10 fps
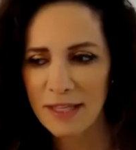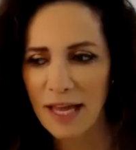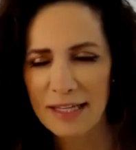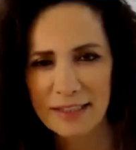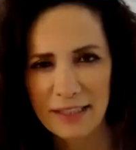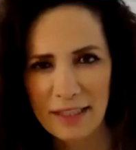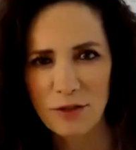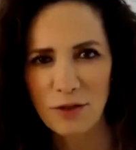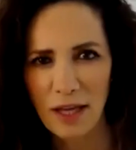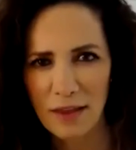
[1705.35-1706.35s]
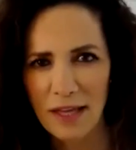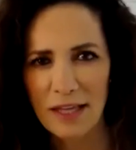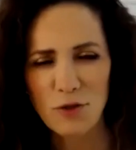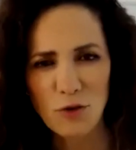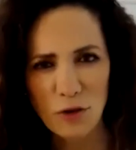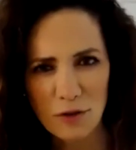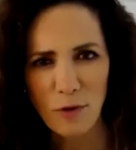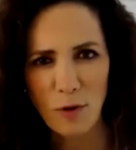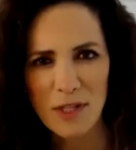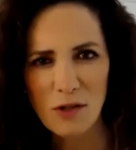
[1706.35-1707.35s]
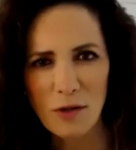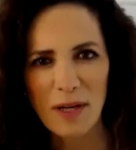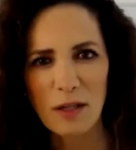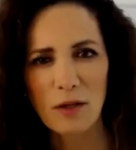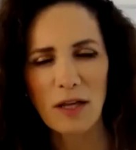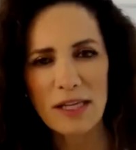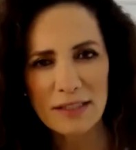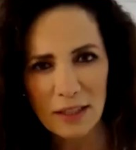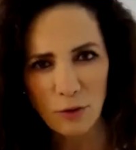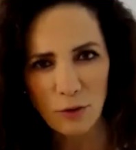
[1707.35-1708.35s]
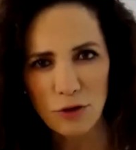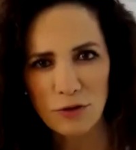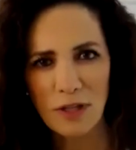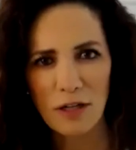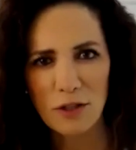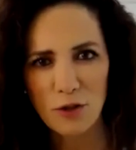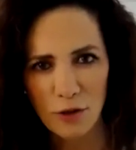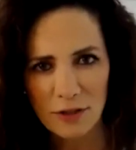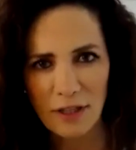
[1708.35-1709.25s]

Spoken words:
has in the trust barometer about institutions that are trusted,